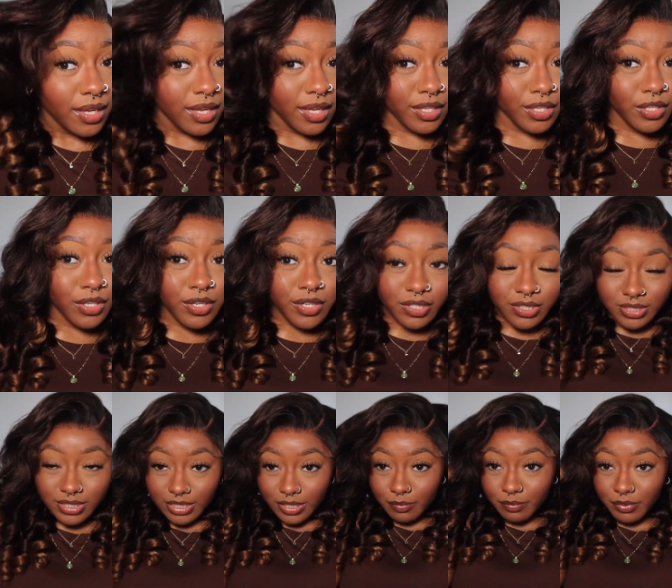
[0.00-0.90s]
And the
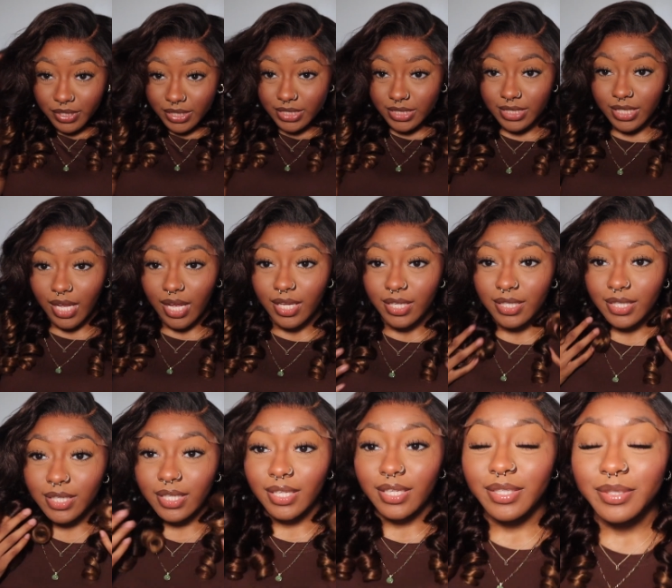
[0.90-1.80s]
curls look pretty
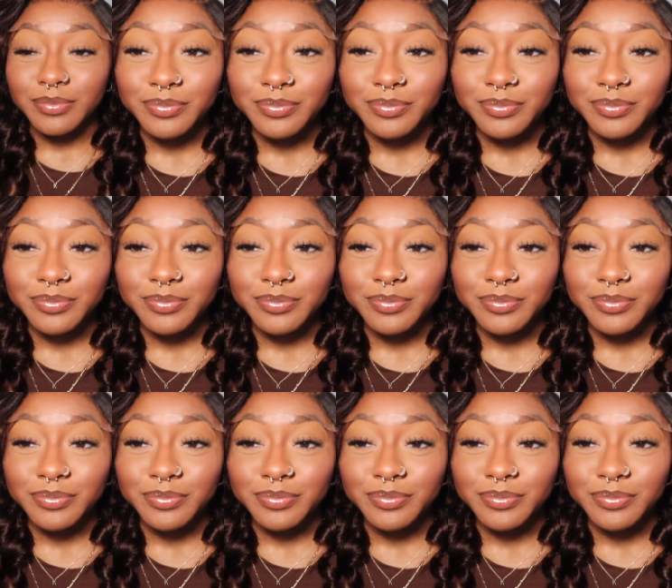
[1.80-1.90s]
solid.